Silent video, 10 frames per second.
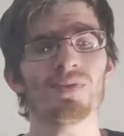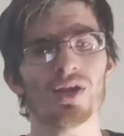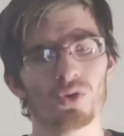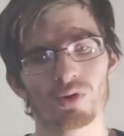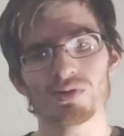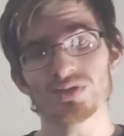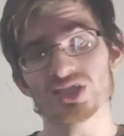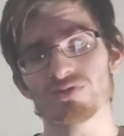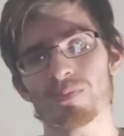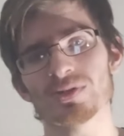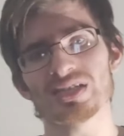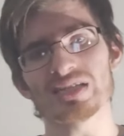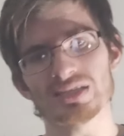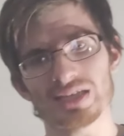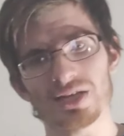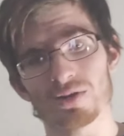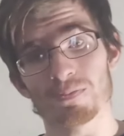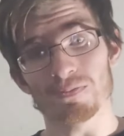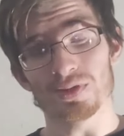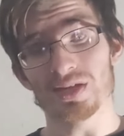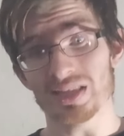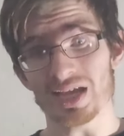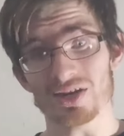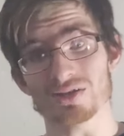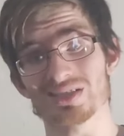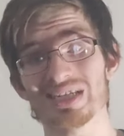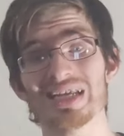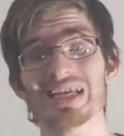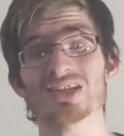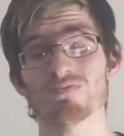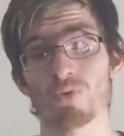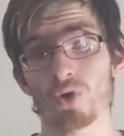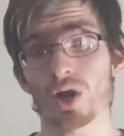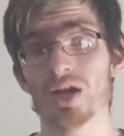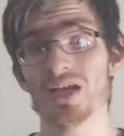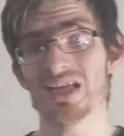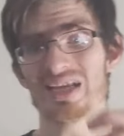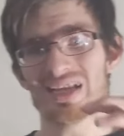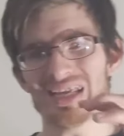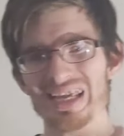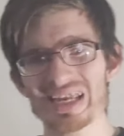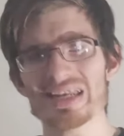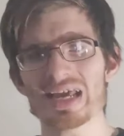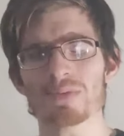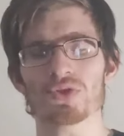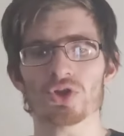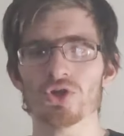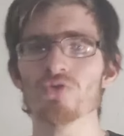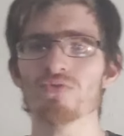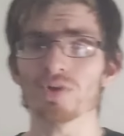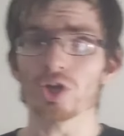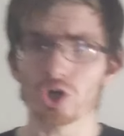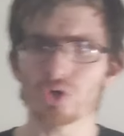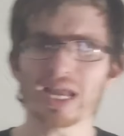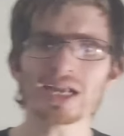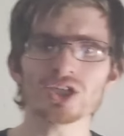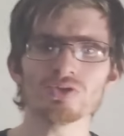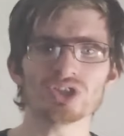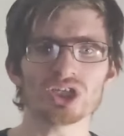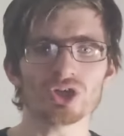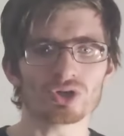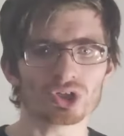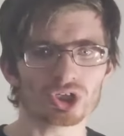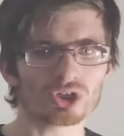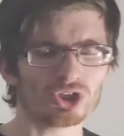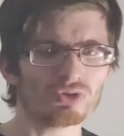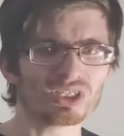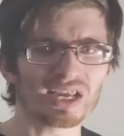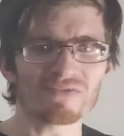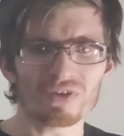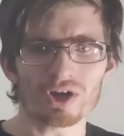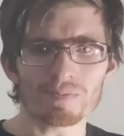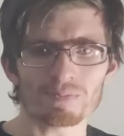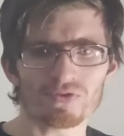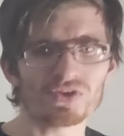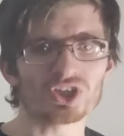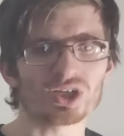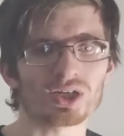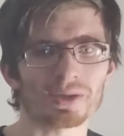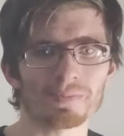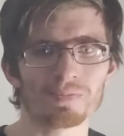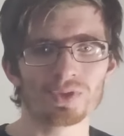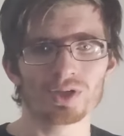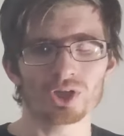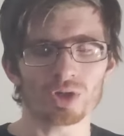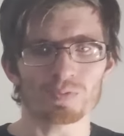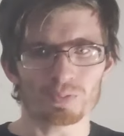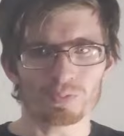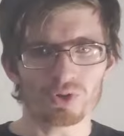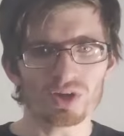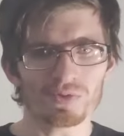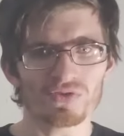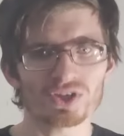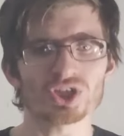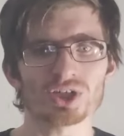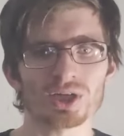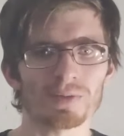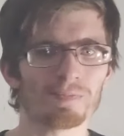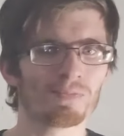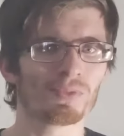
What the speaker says: And normally what this represents is that your sync is more in depth. You've learned how to use it. You're using it very proficiently. You're pretty proficient in it.